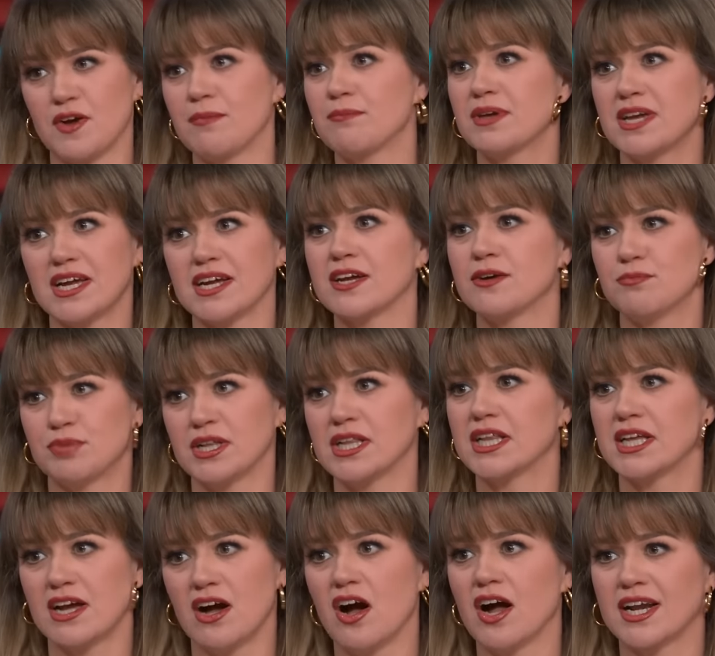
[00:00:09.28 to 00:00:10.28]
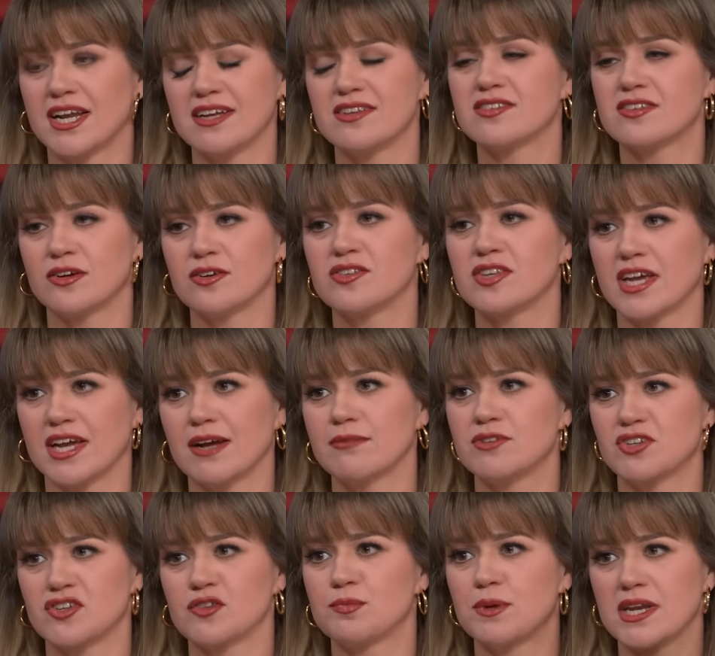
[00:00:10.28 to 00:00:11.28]
if I'm being completely honest. Right. I was yeah. like,
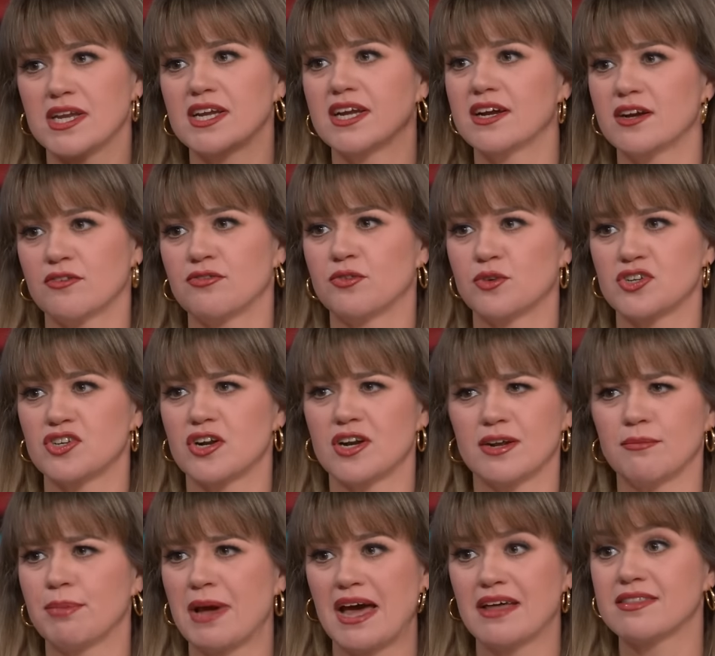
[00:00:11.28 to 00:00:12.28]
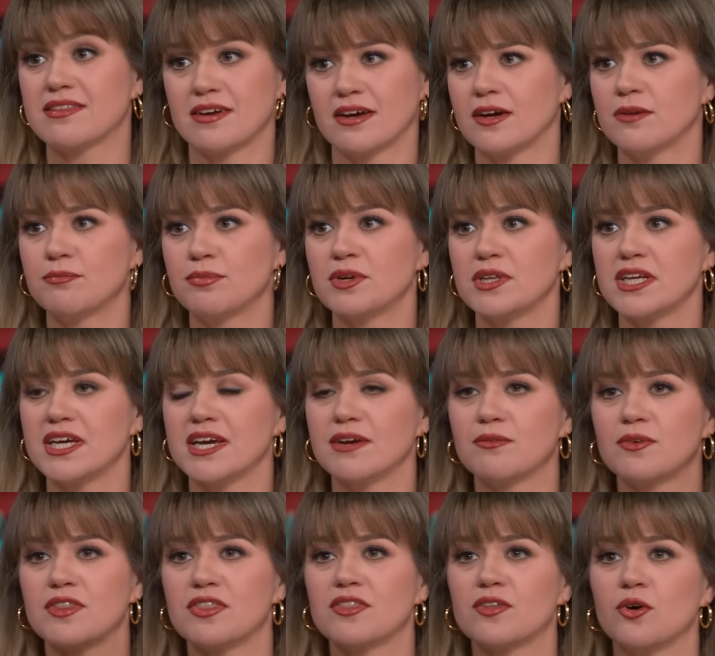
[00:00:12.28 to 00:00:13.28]
I'm just spending a fortune on a bathtub, really,
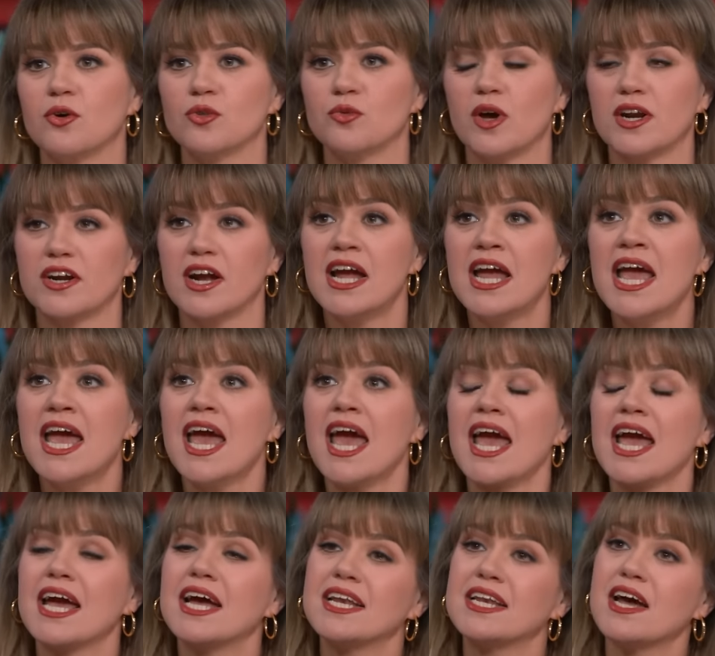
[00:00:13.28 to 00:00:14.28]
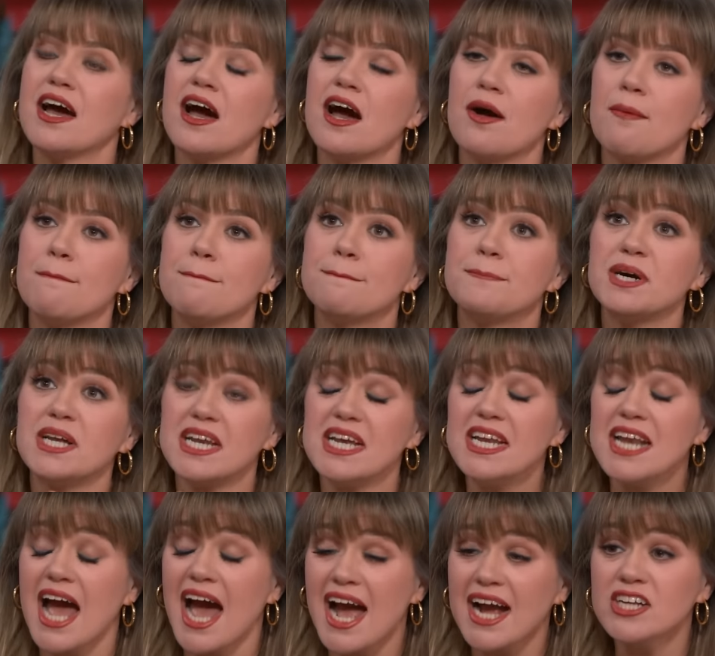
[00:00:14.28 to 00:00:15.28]
yeah. with cold water. And, um, but
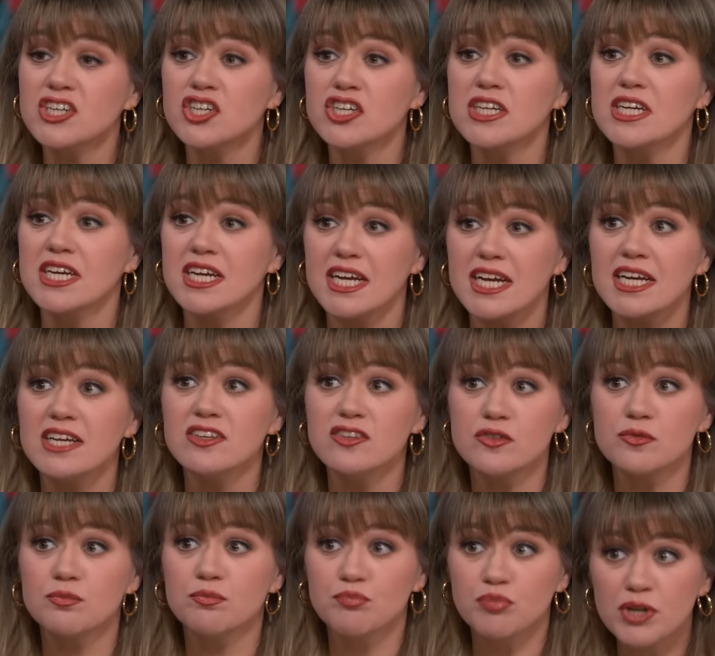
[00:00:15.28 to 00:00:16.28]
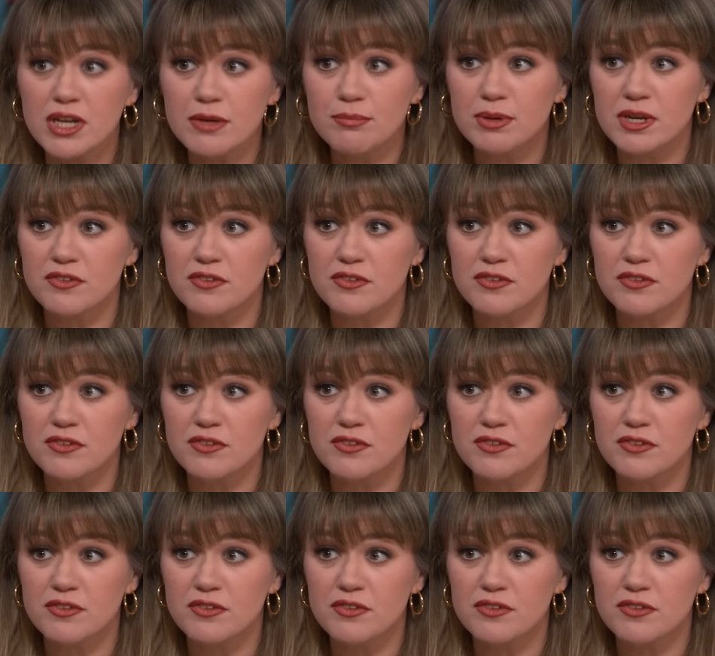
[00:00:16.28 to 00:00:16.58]
it actually is pretty